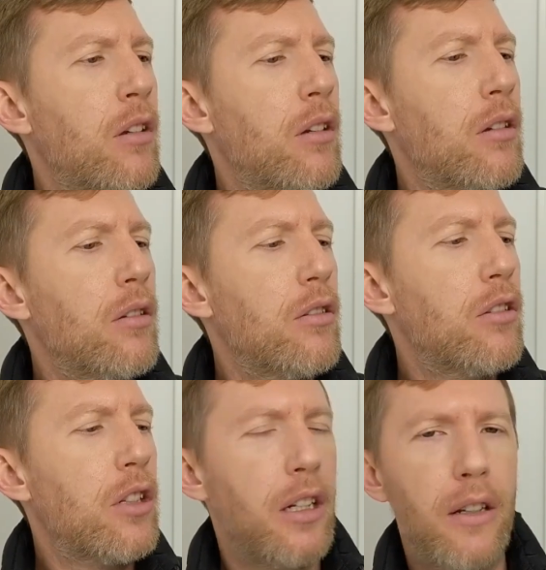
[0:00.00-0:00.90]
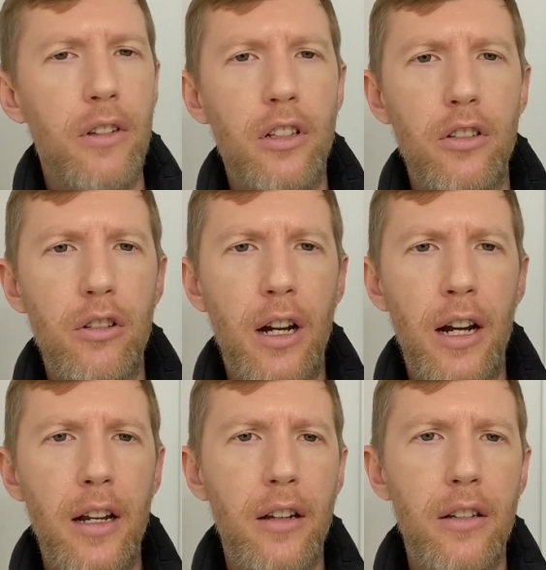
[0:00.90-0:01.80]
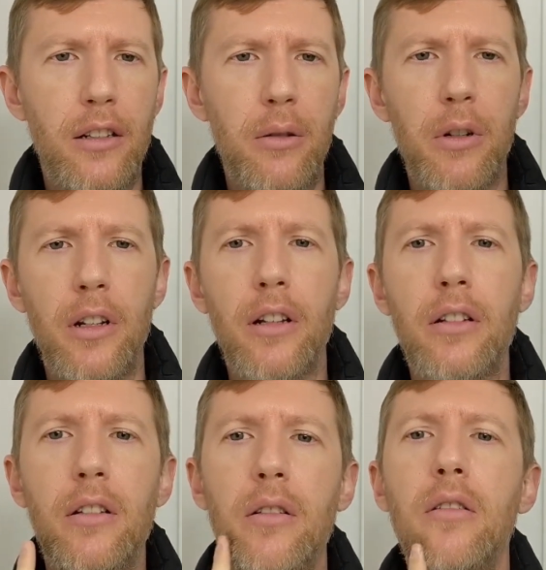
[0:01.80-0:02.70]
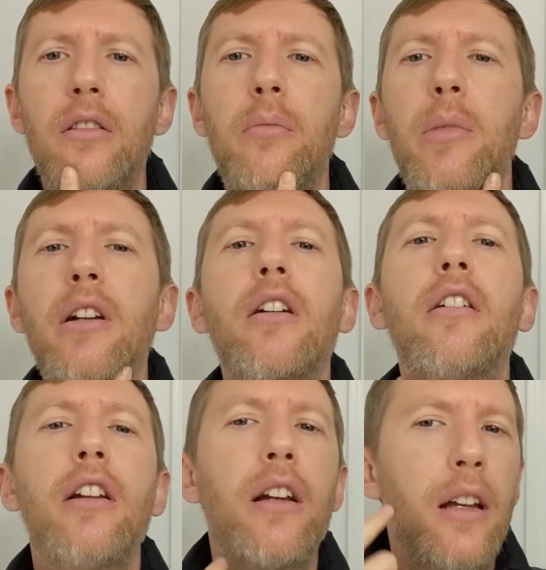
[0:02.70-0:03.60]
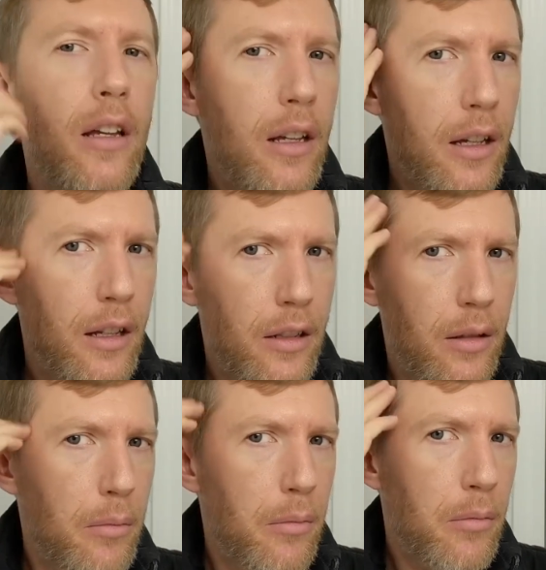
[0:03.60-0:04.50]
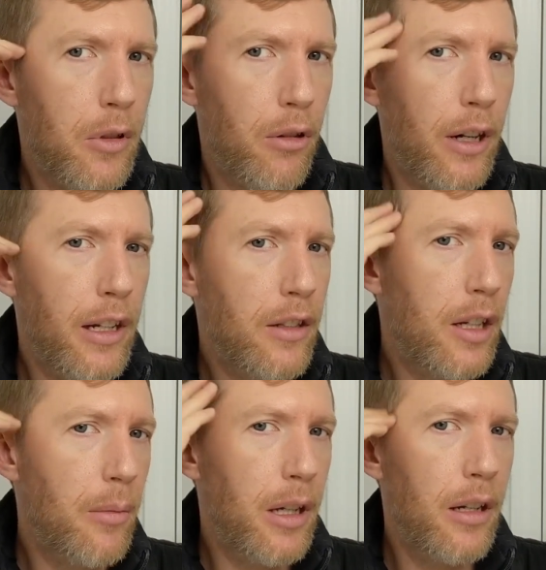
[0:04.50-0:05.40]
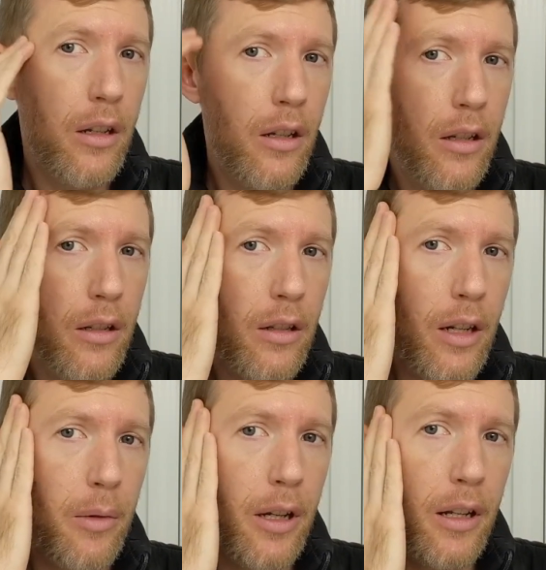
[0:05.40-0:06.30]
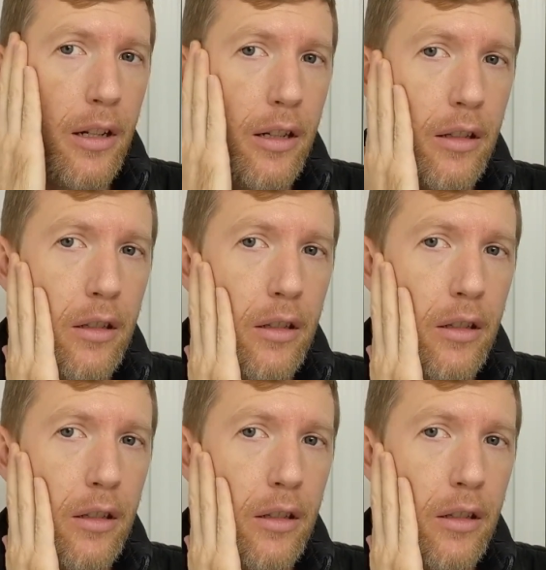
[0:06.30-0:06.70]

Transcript: Just going to give this a try, see what it does to some beard and some grays coming in on the side of my head here.